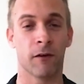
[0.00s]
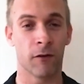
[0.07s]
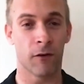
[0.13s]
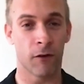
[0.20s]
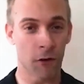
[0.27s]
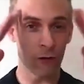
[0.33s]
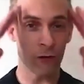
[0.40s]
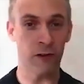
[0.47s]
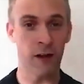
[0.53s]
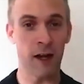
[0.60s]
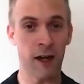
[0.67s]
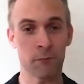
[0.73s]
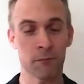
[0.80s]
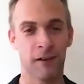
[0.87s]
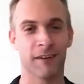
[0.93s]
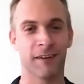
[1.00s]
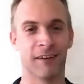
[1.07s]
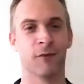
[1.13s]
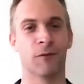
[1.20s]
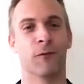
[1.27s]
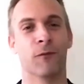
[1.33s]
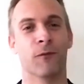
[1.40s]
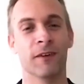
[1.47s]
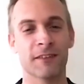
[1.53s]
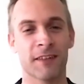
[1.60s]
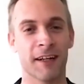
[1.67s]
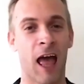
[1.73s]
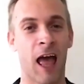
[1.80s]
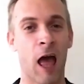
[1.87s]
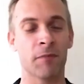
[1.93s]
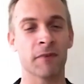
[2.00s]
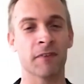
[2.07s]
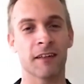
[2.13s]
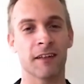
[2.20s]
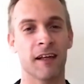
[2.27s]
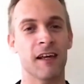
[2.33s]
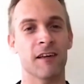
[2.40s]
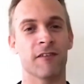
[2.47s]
well, crap, what's going to happen to life?